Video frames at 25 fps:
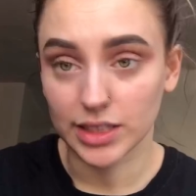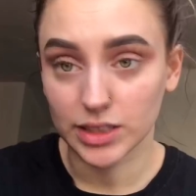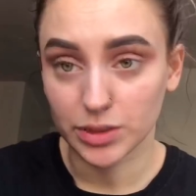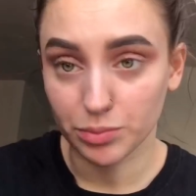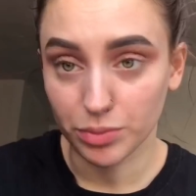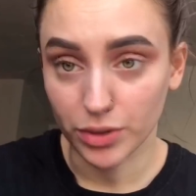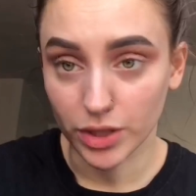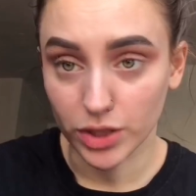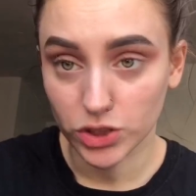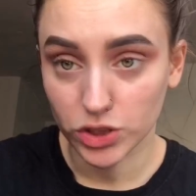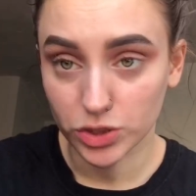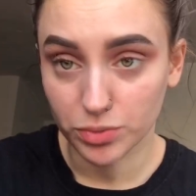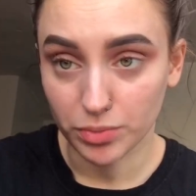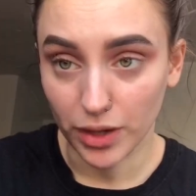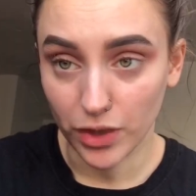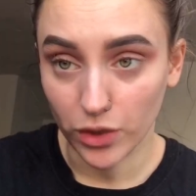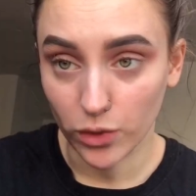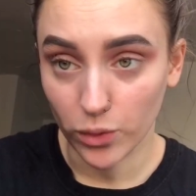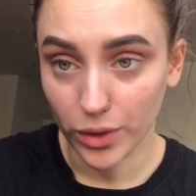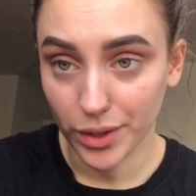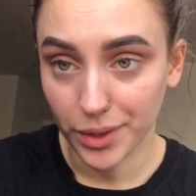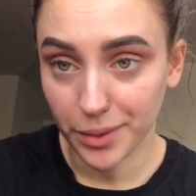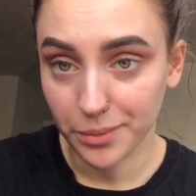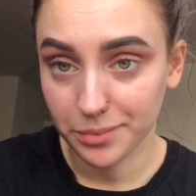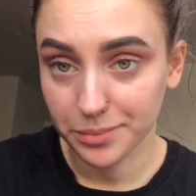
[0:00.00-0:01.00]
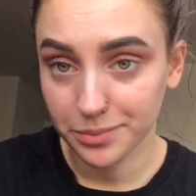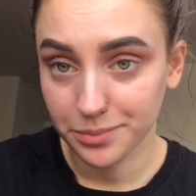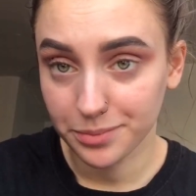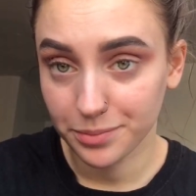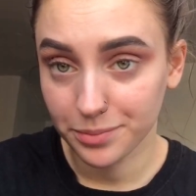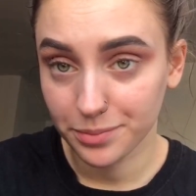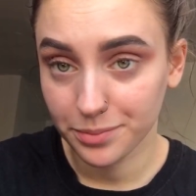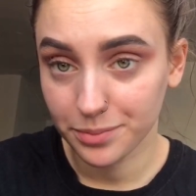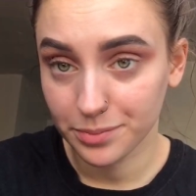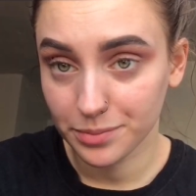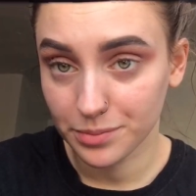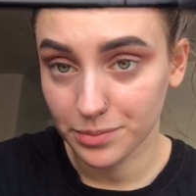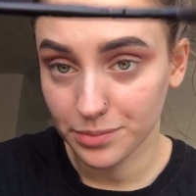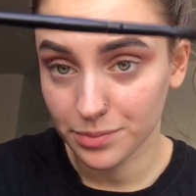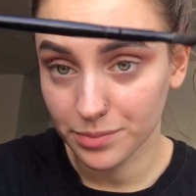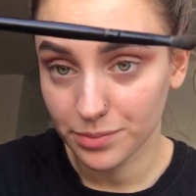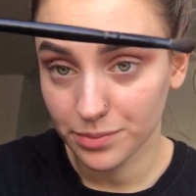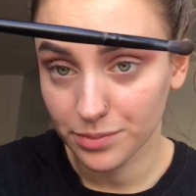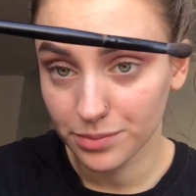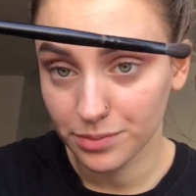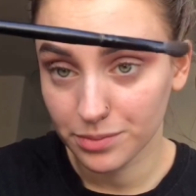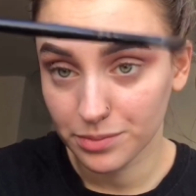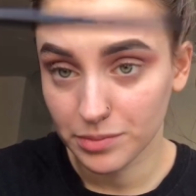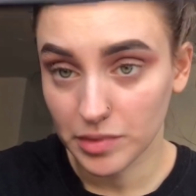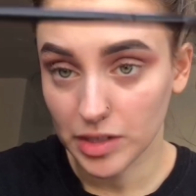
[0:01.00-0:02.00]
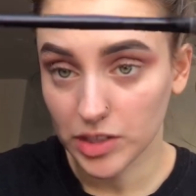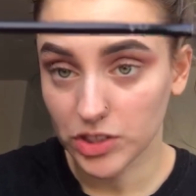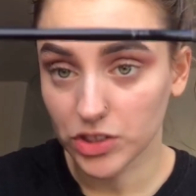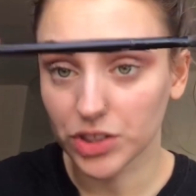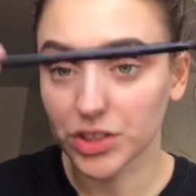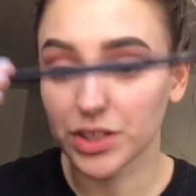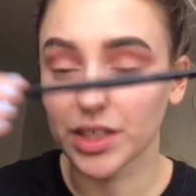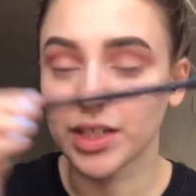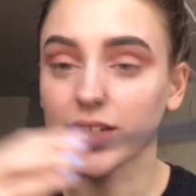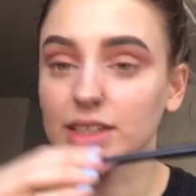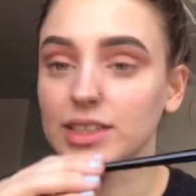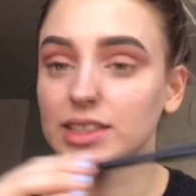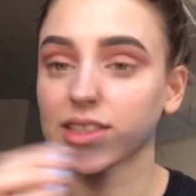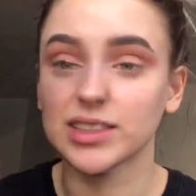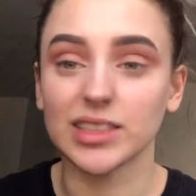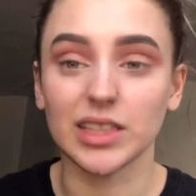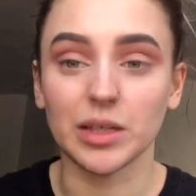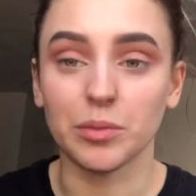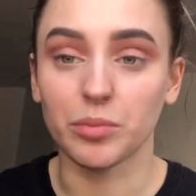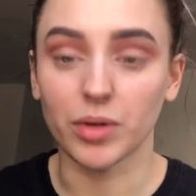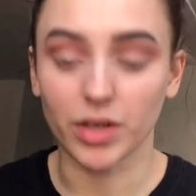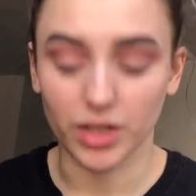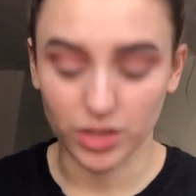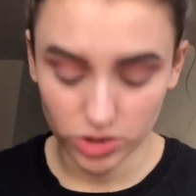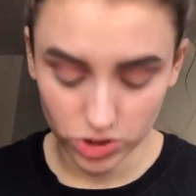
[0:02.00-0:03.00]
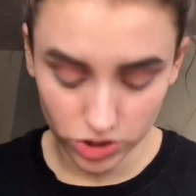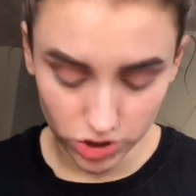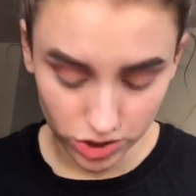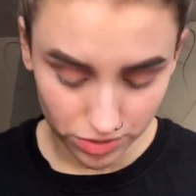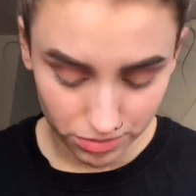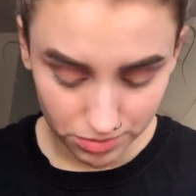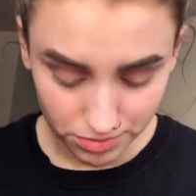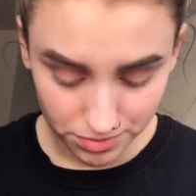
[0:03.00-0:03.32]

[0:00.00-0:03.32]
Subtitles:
brush, by the way. It's just like a C brush.